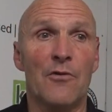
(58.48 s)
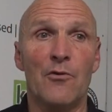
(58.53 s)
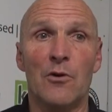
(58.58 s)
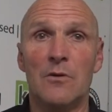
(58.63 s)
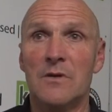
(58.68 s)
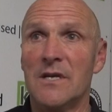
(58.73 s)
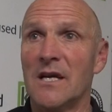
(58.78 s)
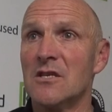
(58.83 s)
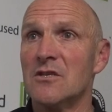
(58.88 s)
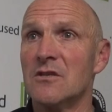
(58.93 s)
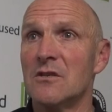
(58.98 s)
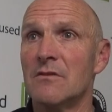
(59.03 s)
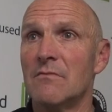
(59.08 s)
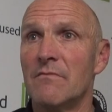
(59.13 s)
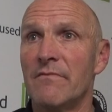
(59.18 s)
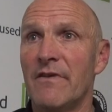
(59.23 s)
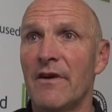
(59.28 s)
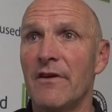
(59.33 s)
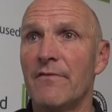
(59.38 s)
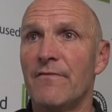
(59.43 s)
I thought it was
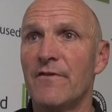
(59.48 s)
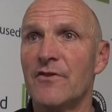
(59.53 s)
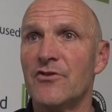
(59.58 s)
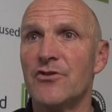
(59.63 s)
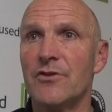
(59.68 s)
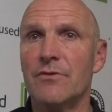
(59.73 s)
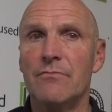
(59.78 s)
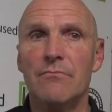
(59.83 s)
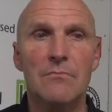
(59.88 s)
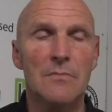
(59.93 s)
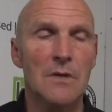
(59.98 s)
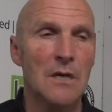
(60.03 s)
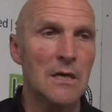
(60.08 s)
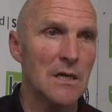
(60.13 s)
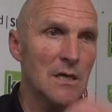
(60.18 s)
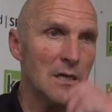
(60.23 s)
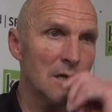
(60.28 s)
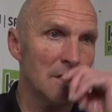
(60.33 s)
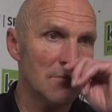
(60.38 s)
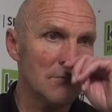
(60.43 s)
excellent, very efficient.
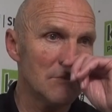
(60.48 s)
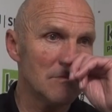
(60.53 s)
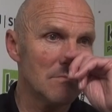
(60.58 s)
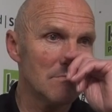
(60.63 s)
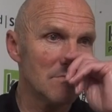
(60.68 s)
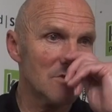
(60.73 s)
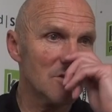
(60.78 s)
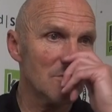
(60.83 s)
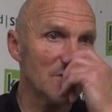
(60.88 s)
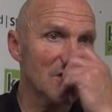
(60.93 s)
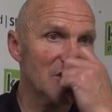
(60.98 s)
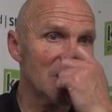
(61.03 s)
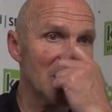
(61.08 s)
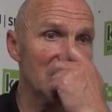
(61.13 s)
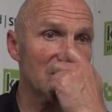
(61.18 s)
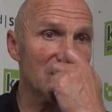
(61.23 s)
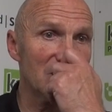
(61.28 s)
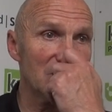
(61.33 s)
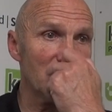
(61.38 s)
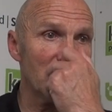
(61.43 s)
Some of the
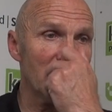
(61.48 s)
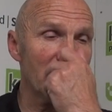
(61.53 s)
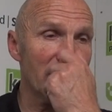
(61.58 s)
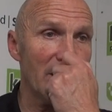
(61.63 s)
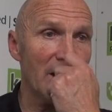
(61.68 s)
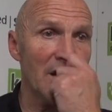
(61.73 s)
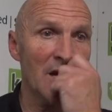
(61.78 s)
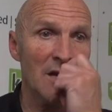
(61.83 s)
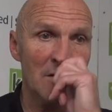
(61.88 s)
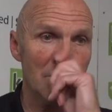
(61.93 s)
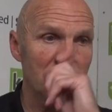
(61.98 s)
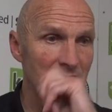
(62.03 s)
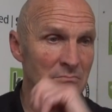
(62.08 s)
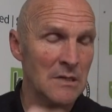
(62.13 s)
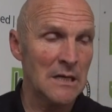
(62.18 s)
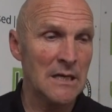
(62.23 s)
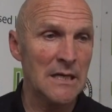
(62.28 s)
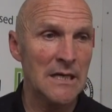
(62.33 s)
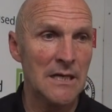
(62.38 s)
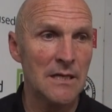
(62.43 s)
chances we created,
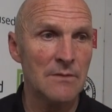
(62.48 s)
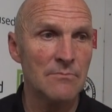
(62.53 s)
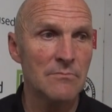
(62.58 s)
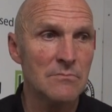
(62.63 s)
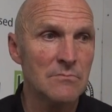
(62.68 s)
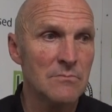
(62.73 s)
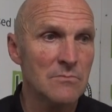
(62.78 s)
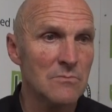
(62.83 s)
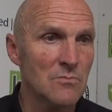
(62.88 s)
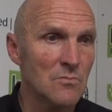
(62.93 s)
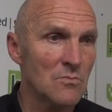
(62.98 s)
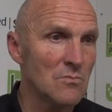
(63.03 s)
I